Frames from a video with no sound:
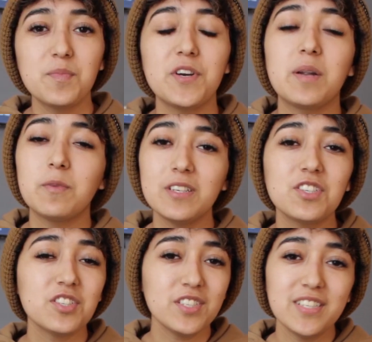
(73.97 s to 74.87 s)
But I'm pretty
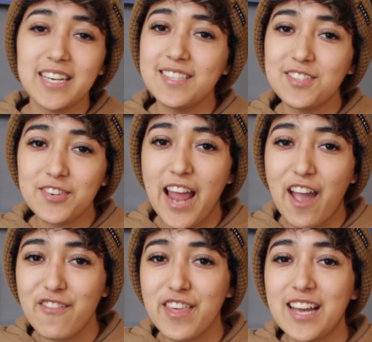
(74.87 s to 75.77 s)
sure you guys don't
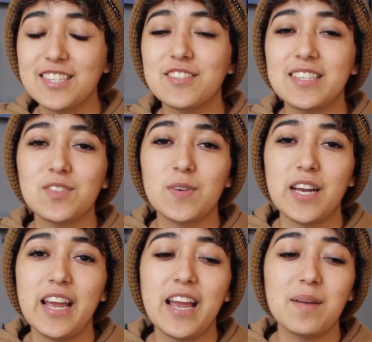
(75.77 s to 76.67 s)
have that, so that's
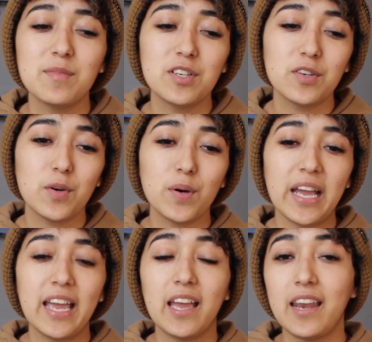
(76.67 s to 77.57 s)
why I'm gonna go
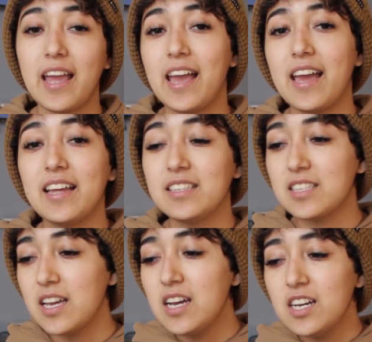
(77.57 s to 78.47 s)
ahead and